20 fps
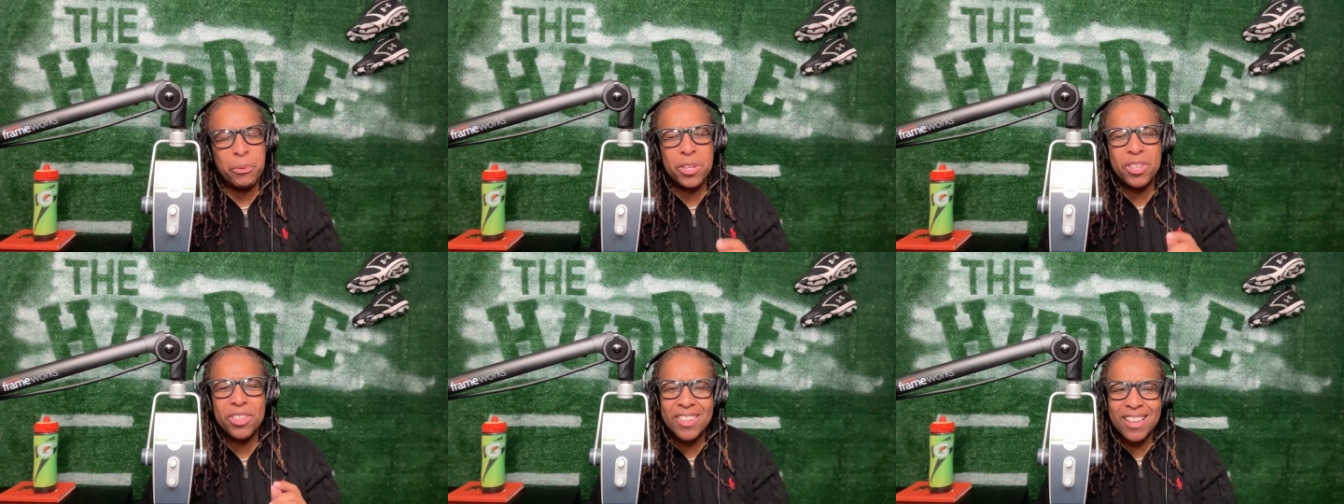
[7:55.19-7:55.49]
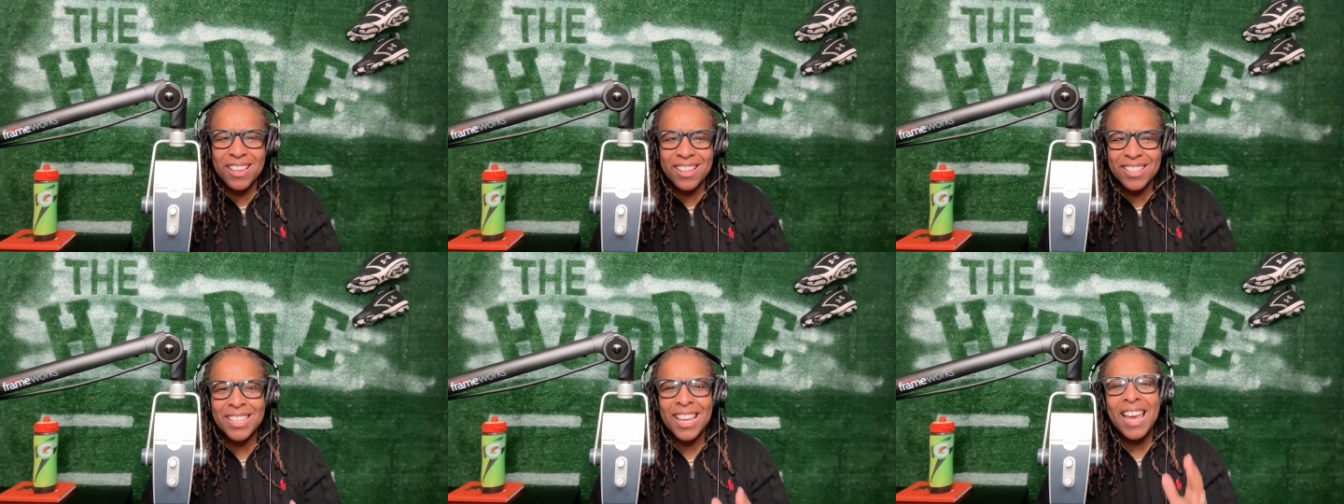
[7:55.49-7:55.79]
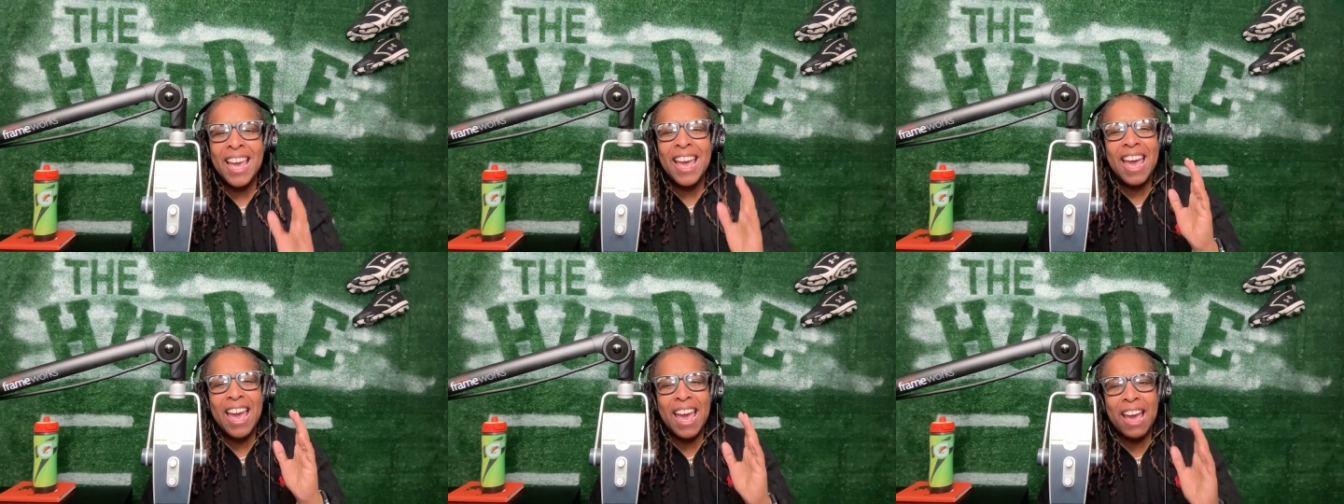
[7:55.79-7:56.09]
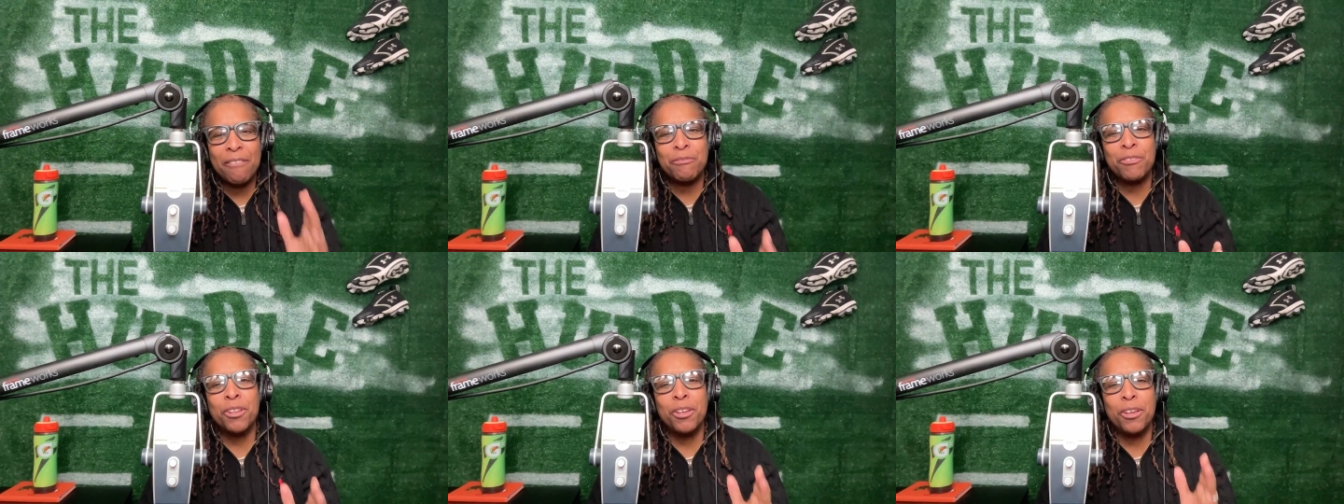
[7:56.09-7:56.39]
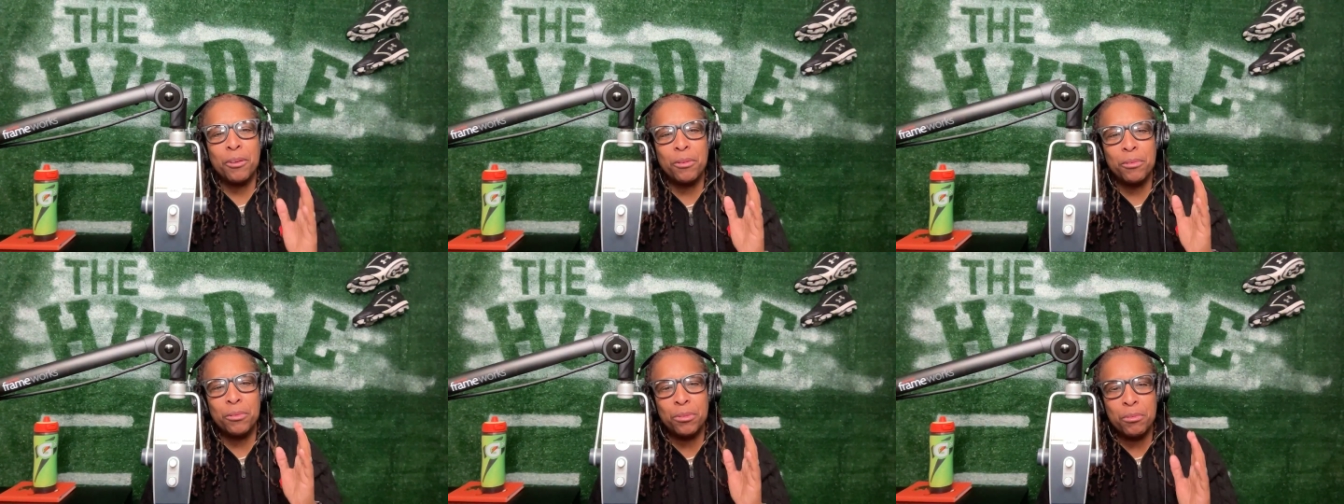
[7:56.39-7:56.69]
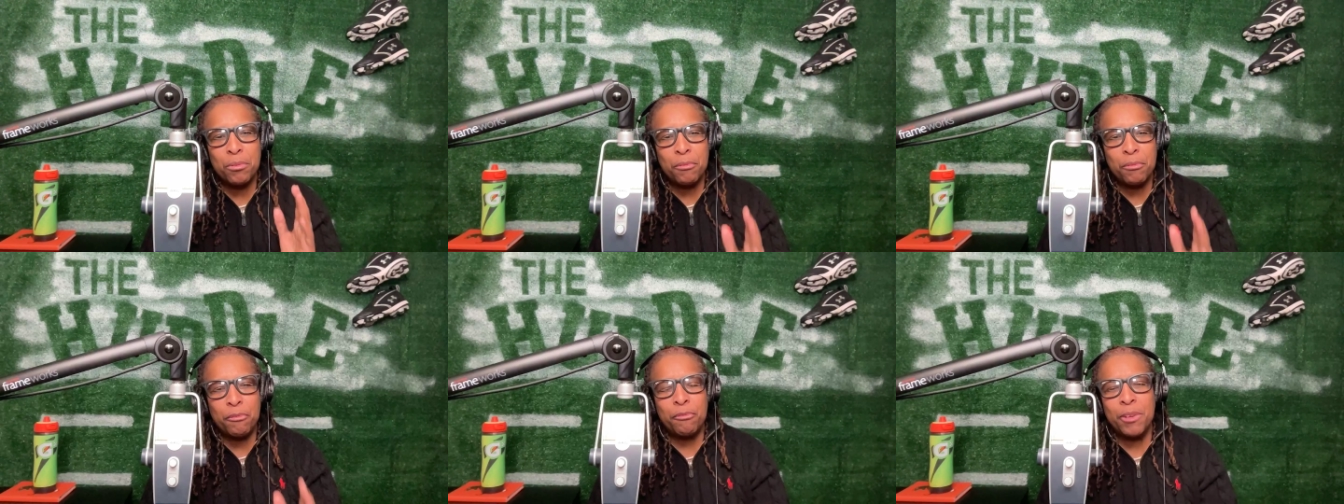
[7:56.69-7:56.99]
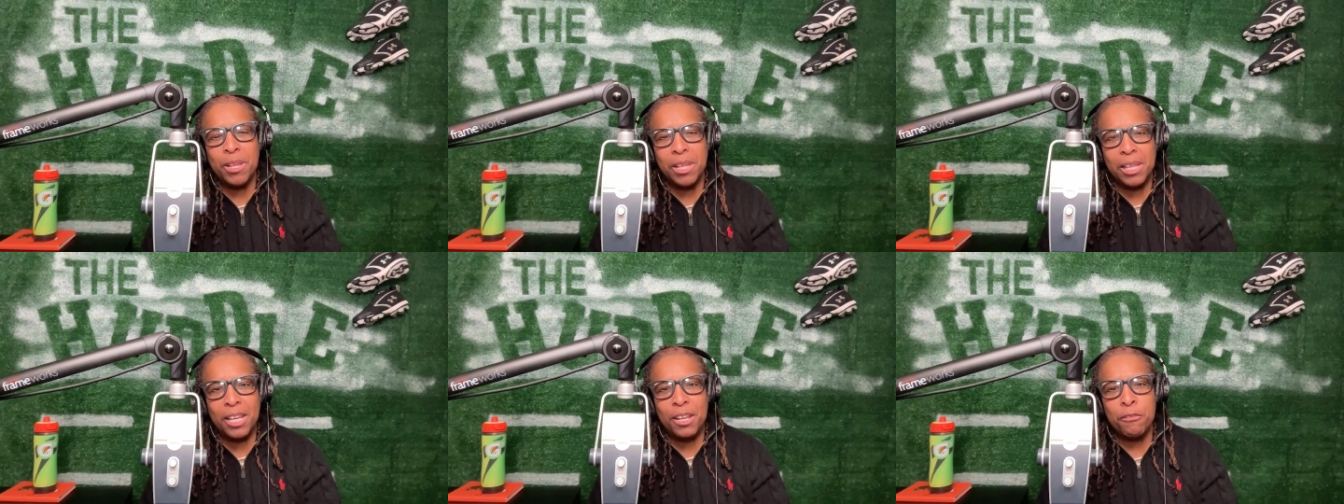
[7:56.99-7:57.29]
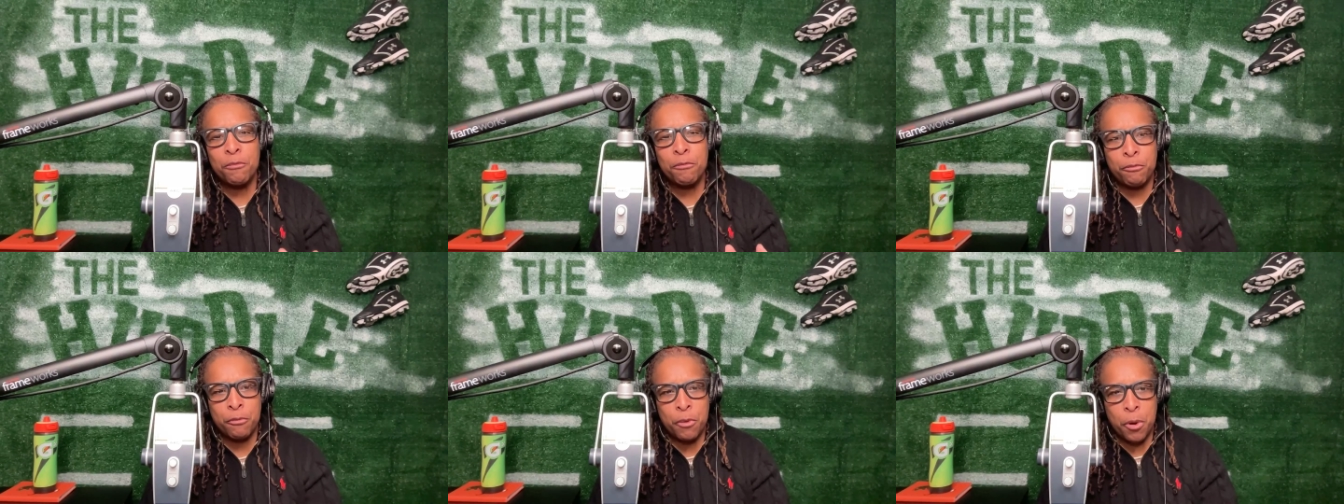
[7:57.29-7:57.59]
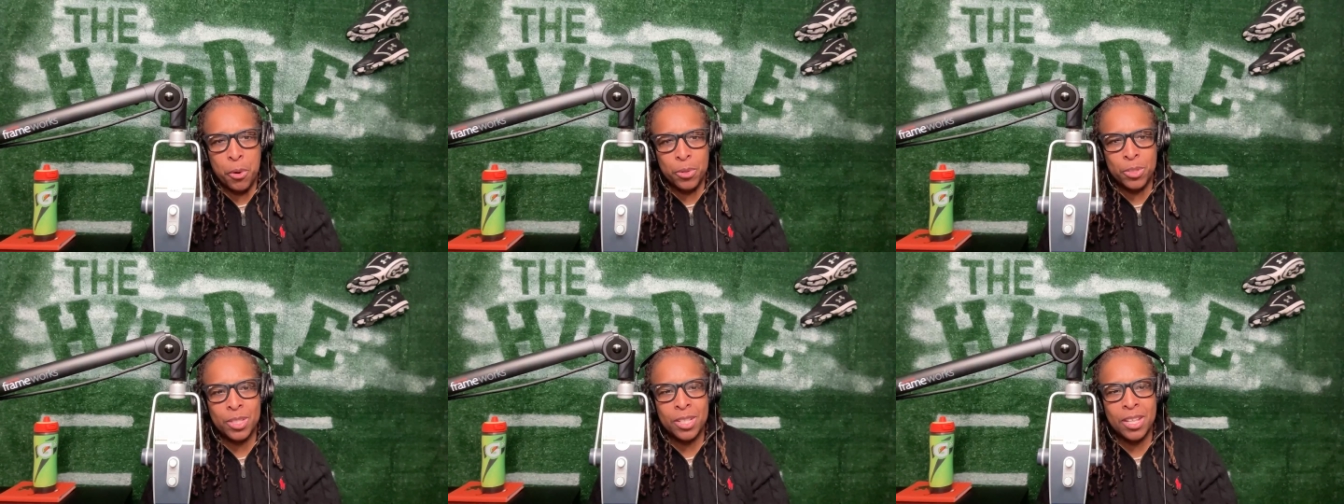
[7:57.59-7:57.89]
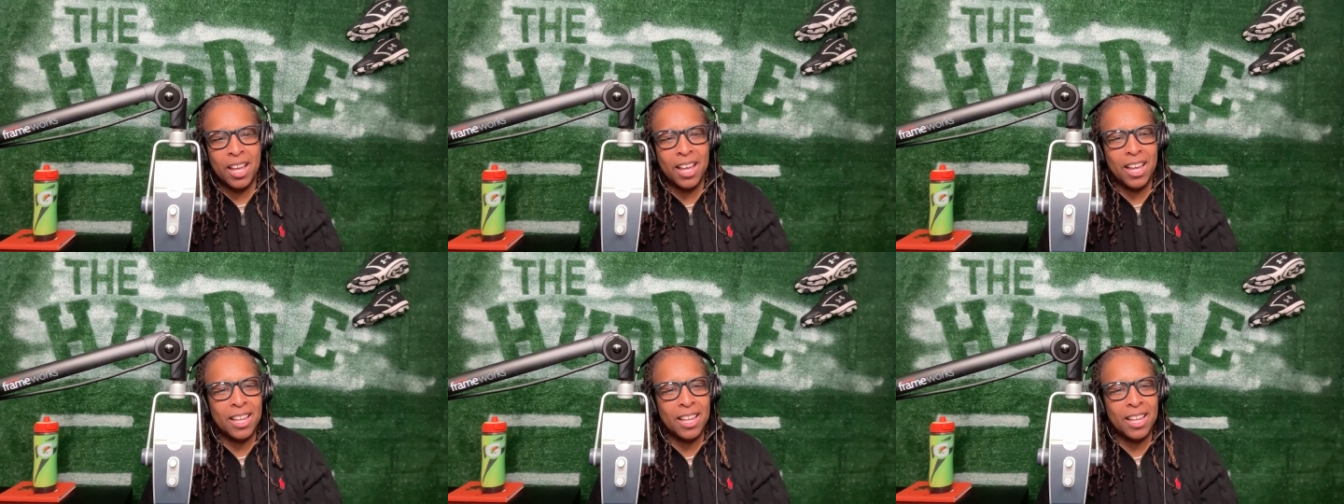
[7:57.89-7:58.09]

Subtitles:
We just have to go through Philly first.